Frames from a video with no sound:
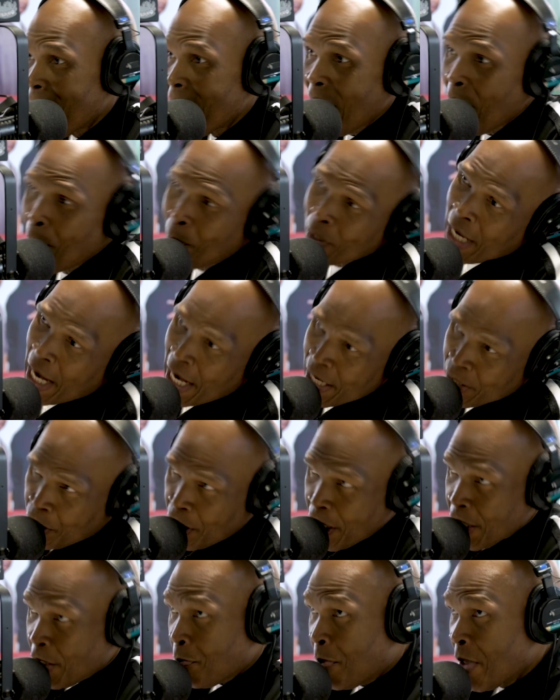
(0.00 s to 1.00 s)
And I want to ask you
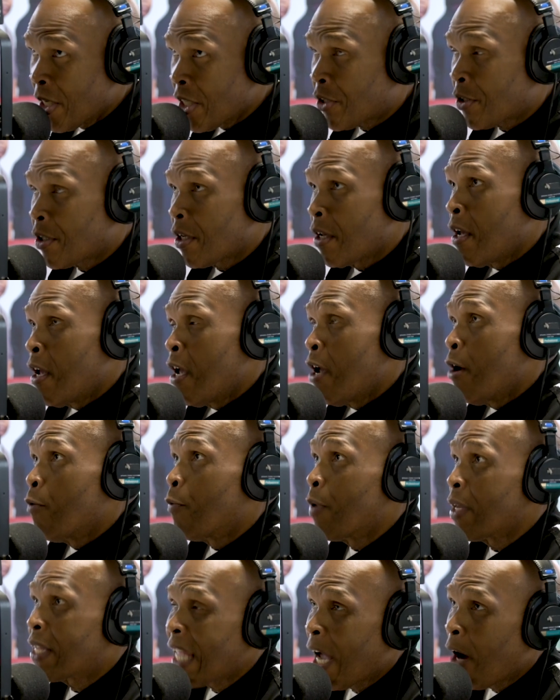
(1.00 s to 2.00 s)
this, Push. Yes.
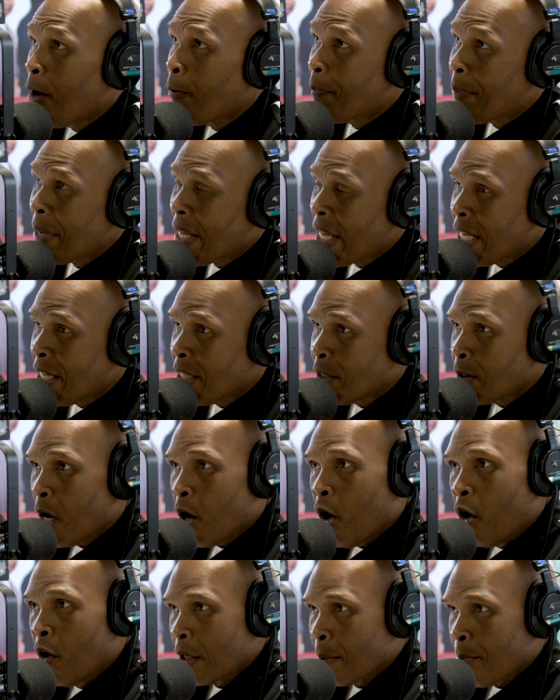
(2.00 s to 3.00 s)
Without being
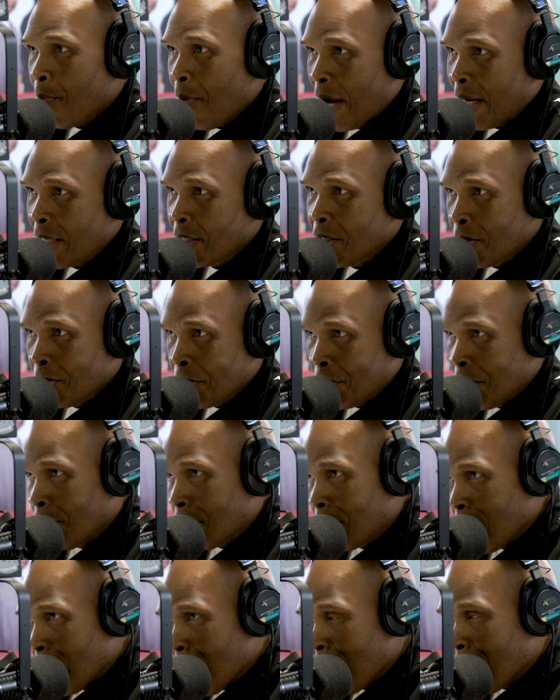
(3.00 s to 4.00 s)
on the braggadocio
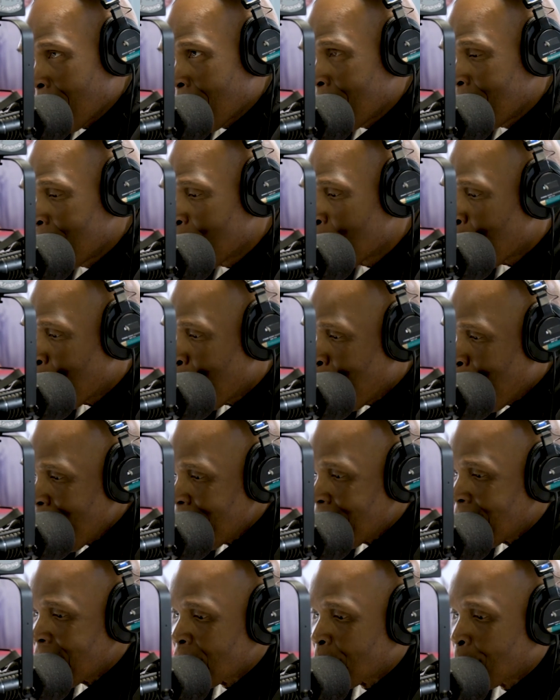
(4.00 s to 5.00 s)
thing. Okay.
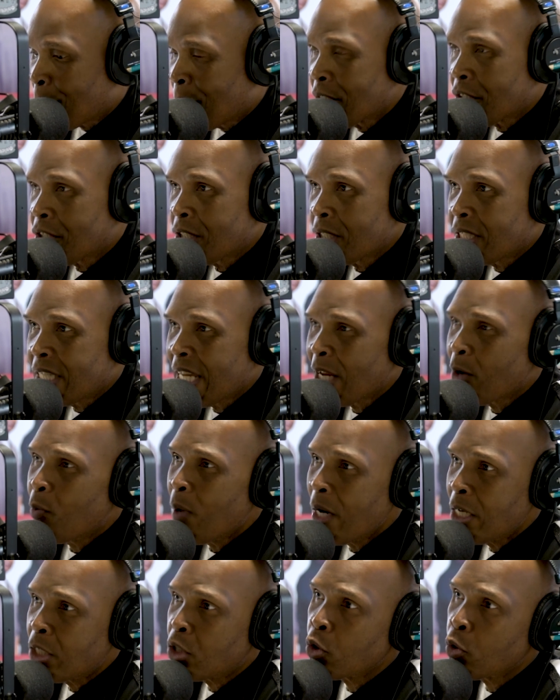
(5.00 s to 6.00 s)
What does Pusha T,
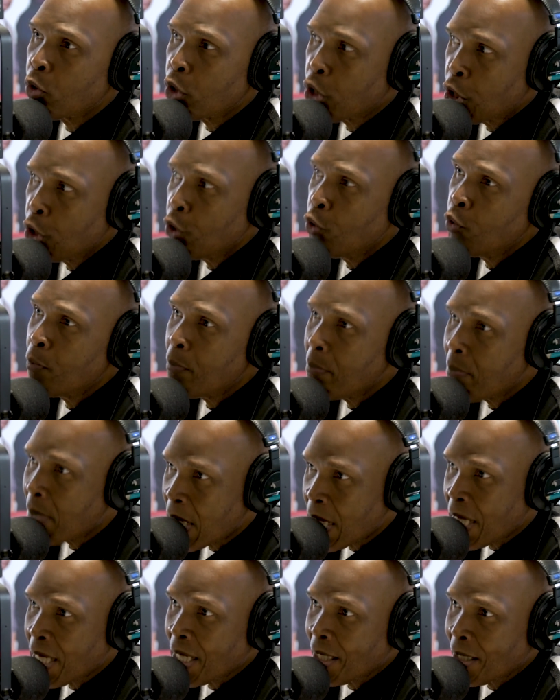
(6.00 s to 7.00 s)
what do you
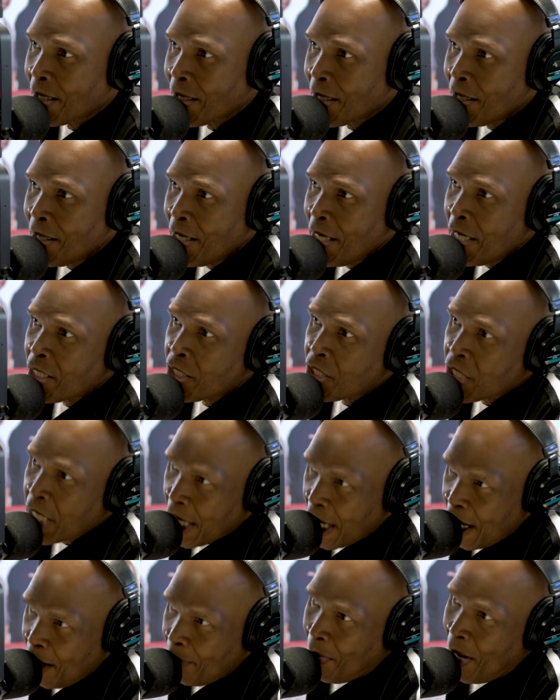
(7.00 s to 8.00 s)
mean to
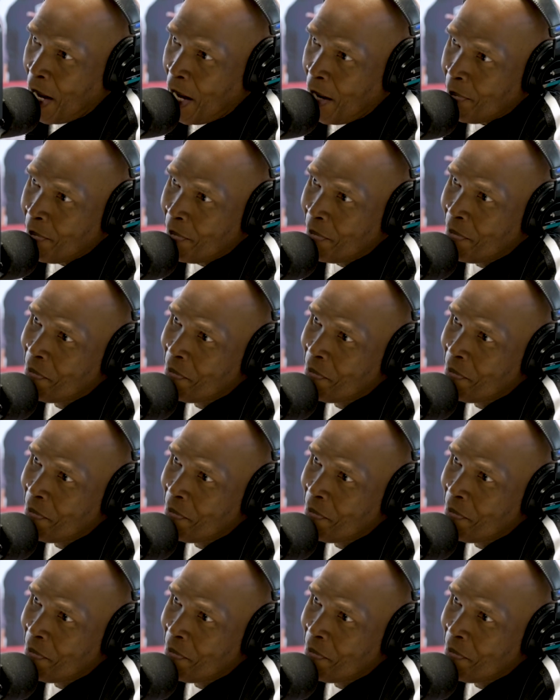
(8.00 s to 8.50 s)
hip hop?